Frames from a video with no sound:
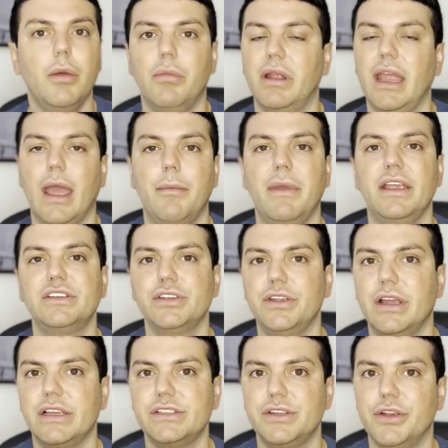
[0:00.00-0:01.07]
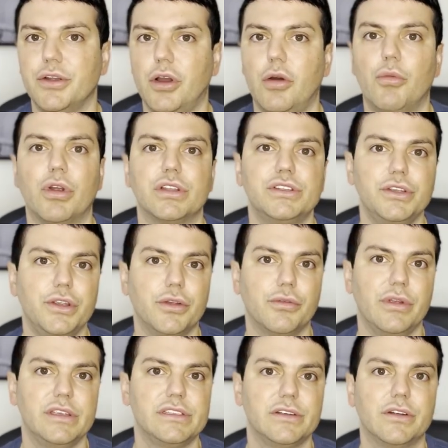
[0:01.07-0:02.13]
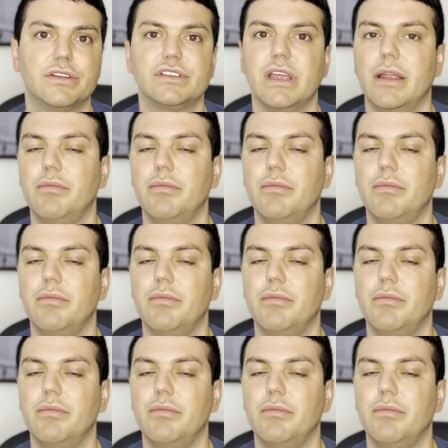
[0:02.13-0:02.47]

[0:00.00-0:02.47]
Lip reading: But yeah, make sure you guys do your homework, do your research,